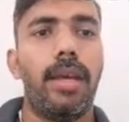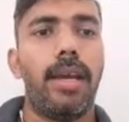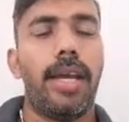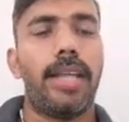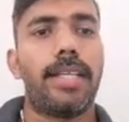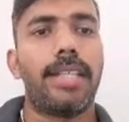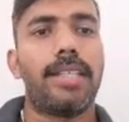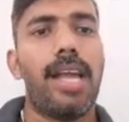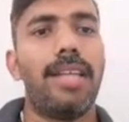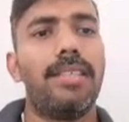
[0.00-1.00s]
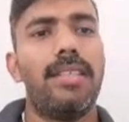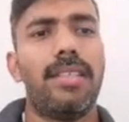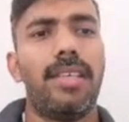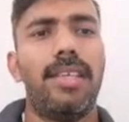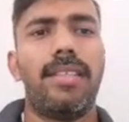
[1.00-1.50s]
And the
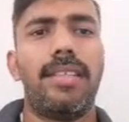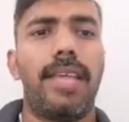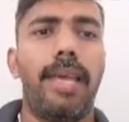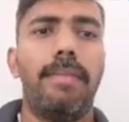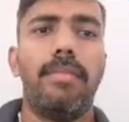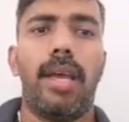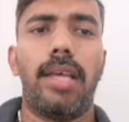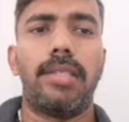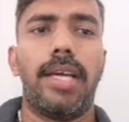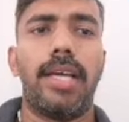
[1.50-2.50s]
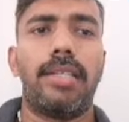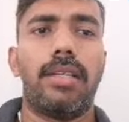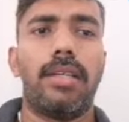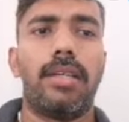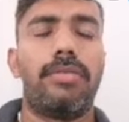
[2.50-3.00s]
catalysis is the same as that
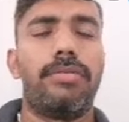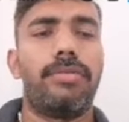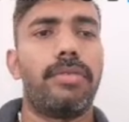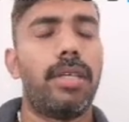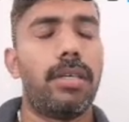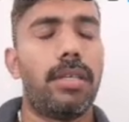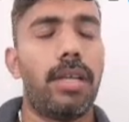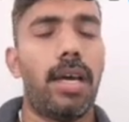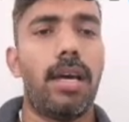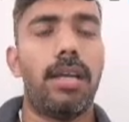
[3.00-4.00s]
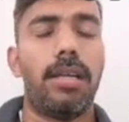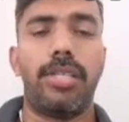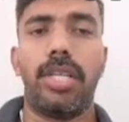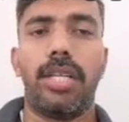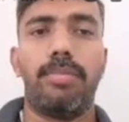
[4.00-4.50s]
of
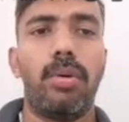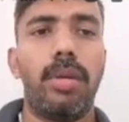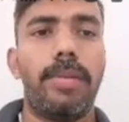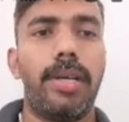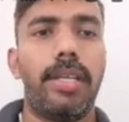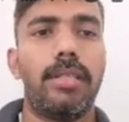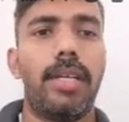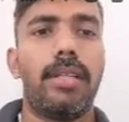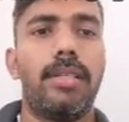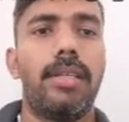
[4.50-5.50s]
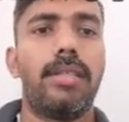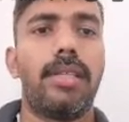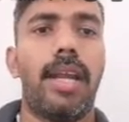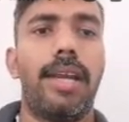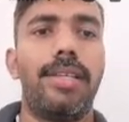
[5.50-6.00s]
DNA polymerase, that there is
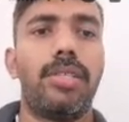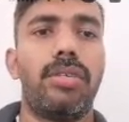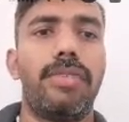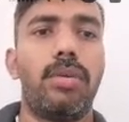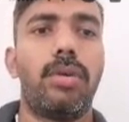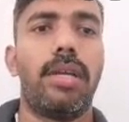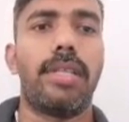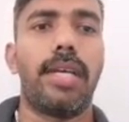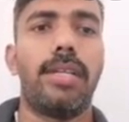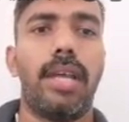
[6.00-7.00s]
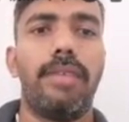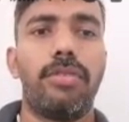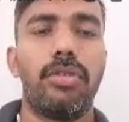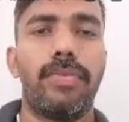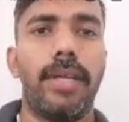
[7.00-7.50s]
an addition of a nucleotide
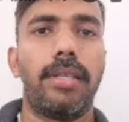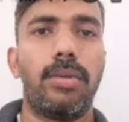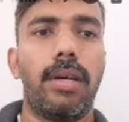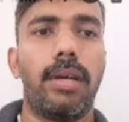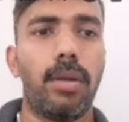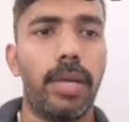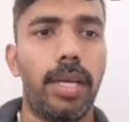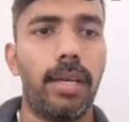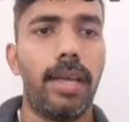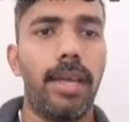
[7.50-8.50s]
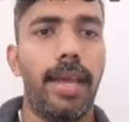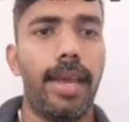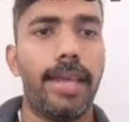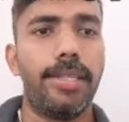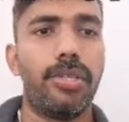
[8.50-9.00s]
triphosphate to a growing
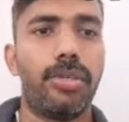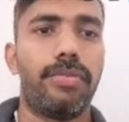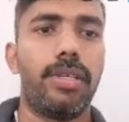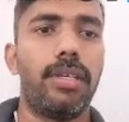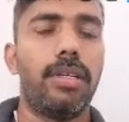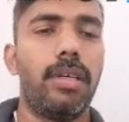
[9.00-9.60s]
end of a